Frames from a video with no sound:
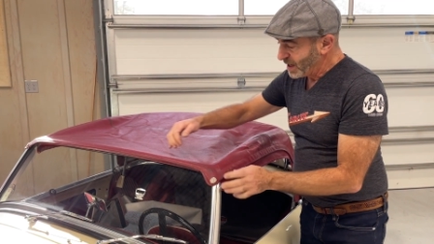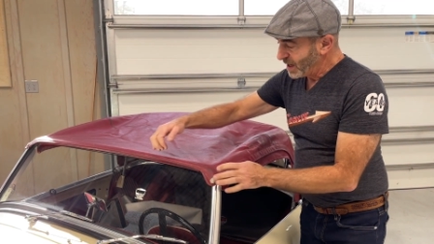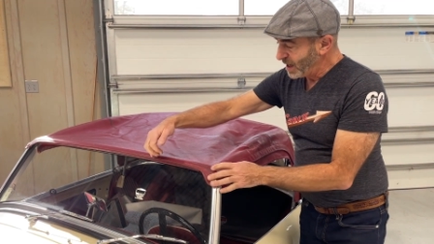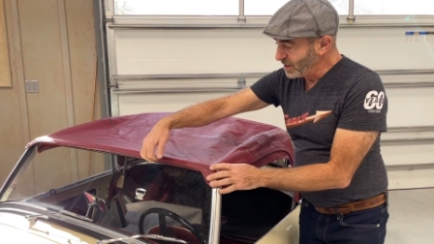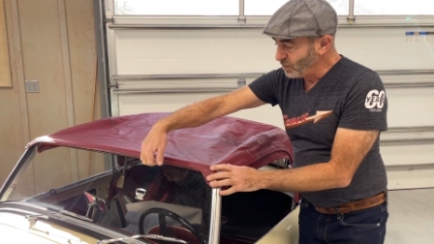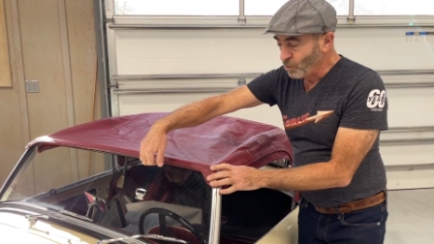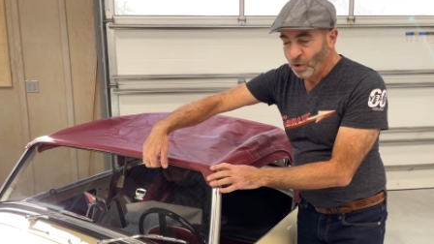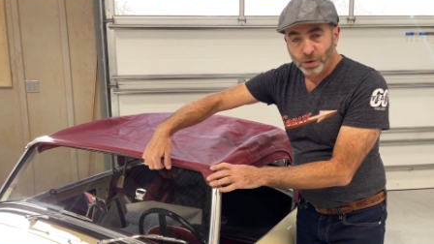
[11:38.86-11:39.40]

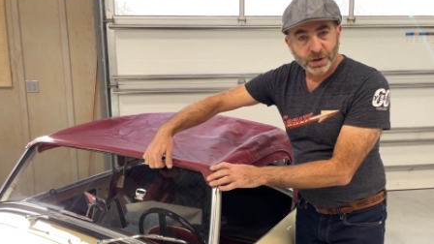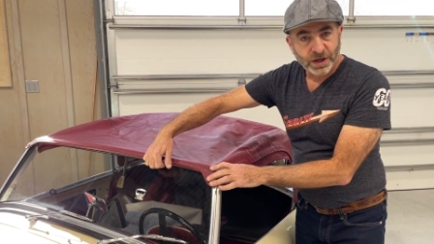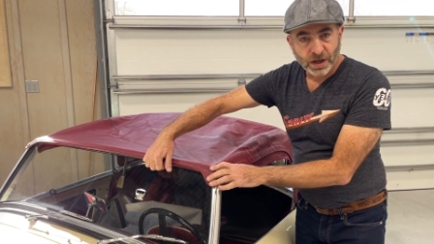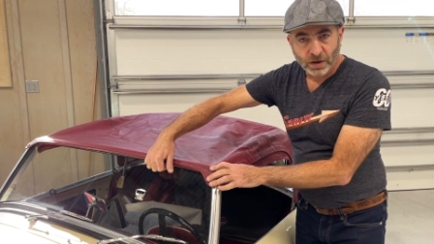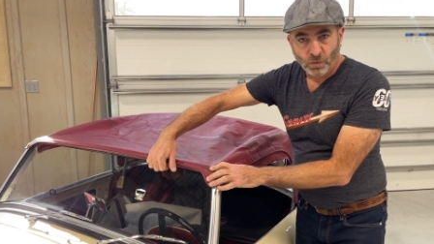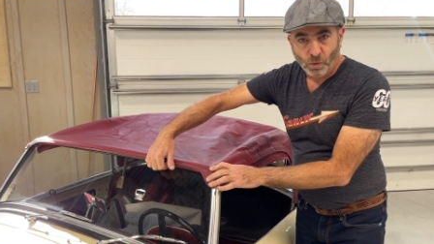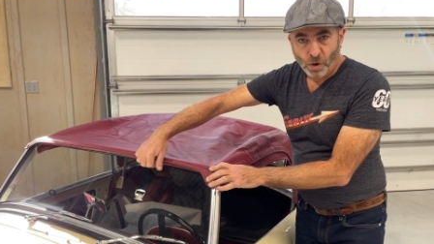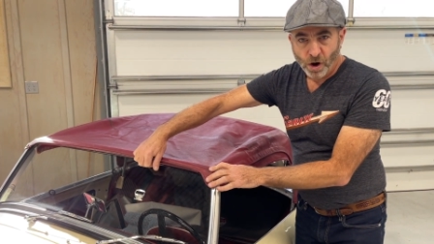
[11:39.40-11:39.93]
and you won't
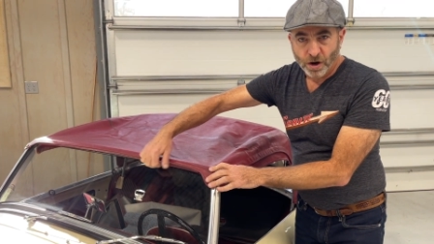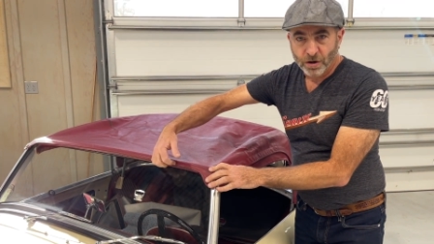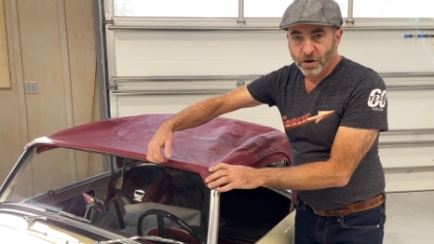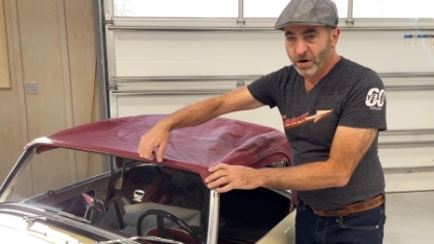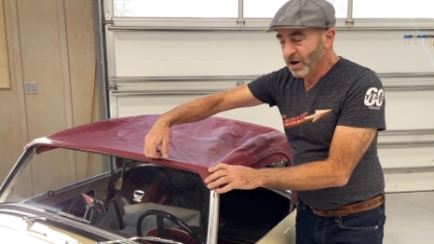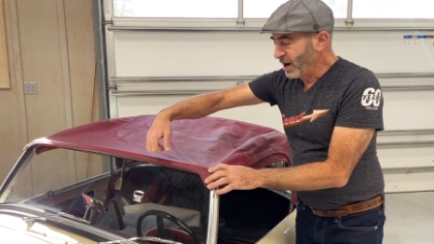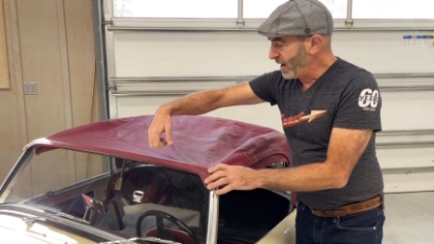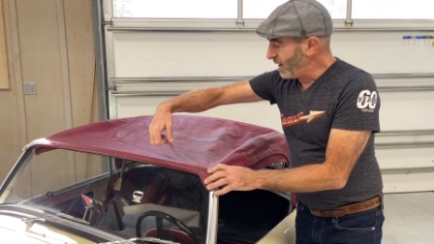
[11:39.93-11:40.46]
get water
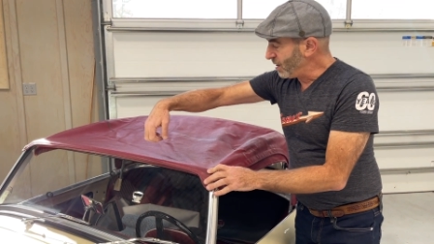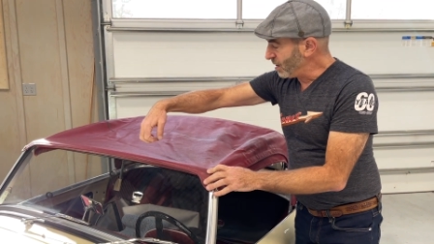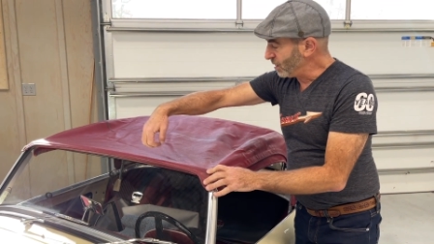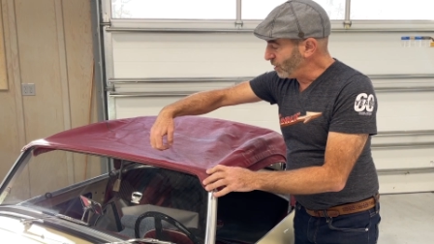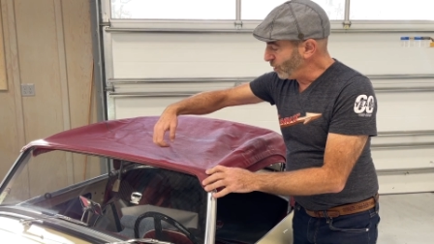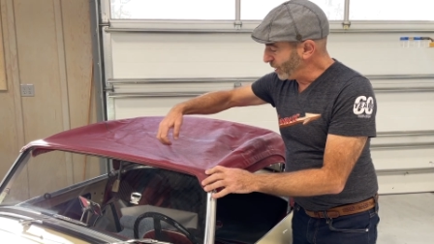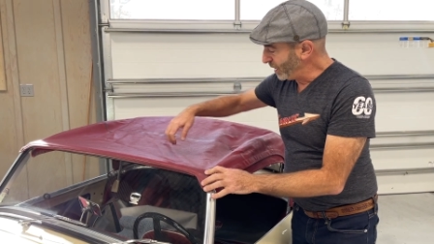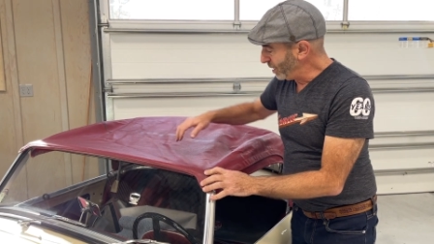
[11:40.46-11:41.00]
or air going